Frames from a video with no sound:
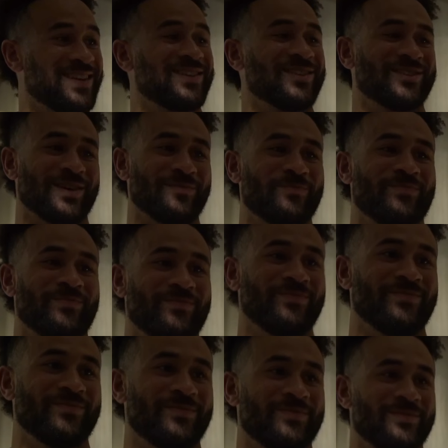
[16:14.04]
Good job.
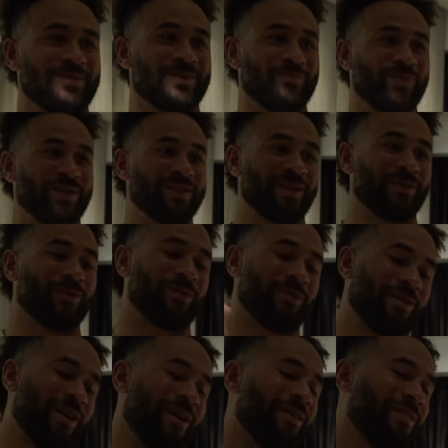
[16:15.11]
Yeah, thanks. I'll see you tomorrow
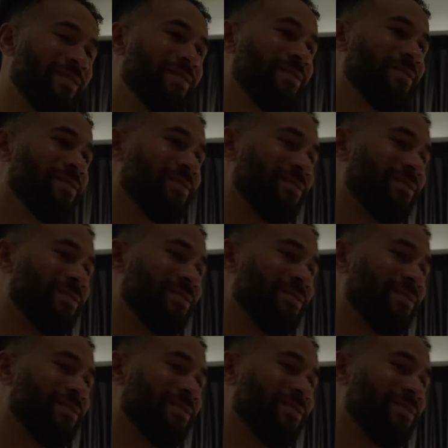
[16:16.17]
on YouTube, guys.